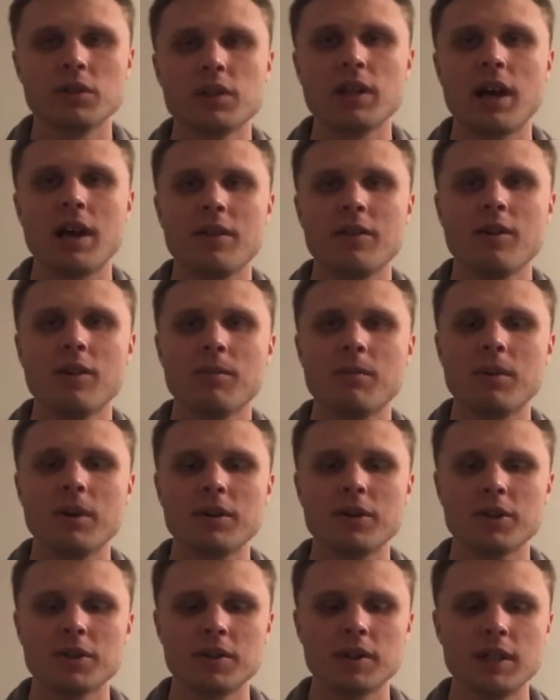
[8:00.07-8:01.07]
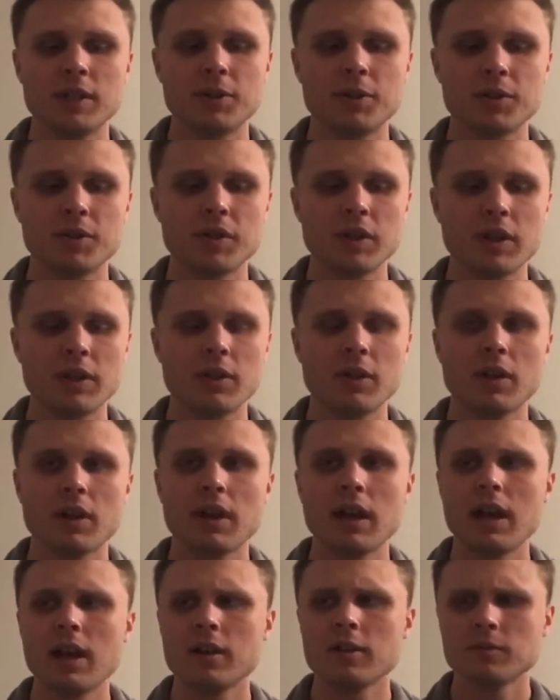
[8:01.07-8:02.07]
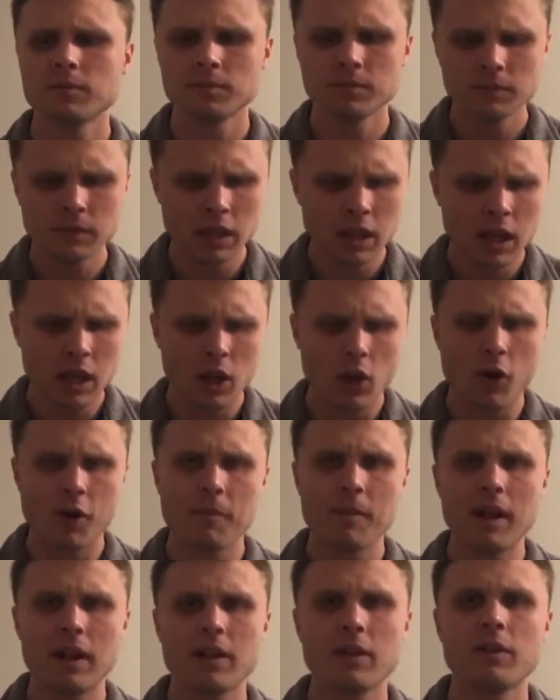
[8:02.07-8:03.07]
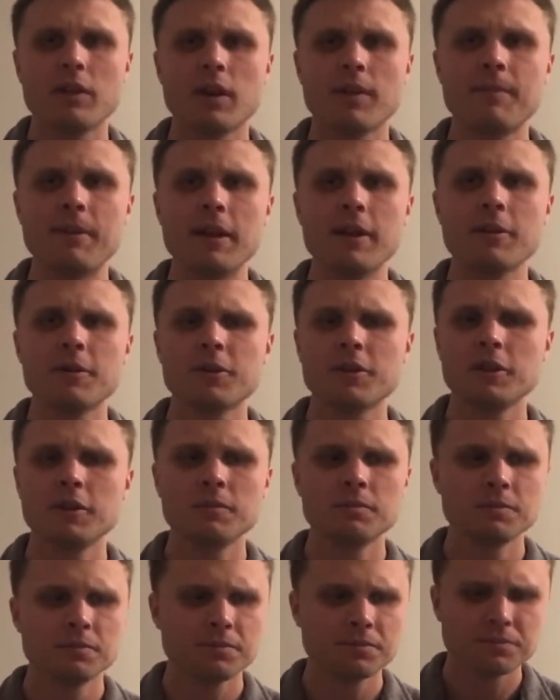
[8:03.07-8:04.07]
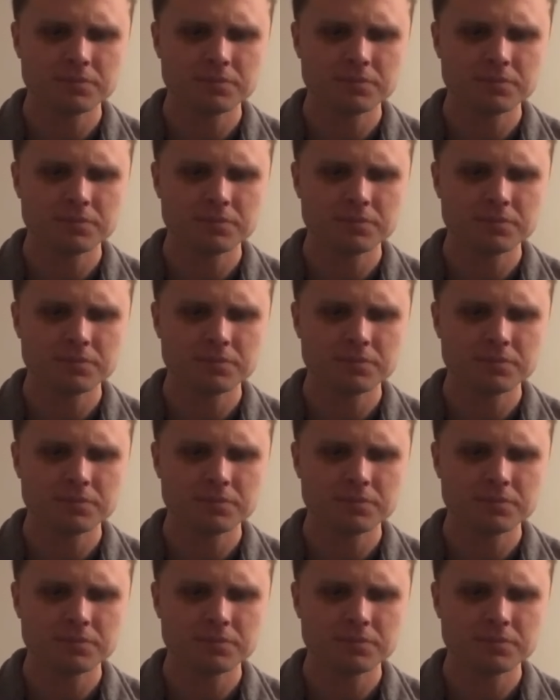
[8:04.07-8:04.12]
side note, but just interesting to look at. Going back to Doug Peterson,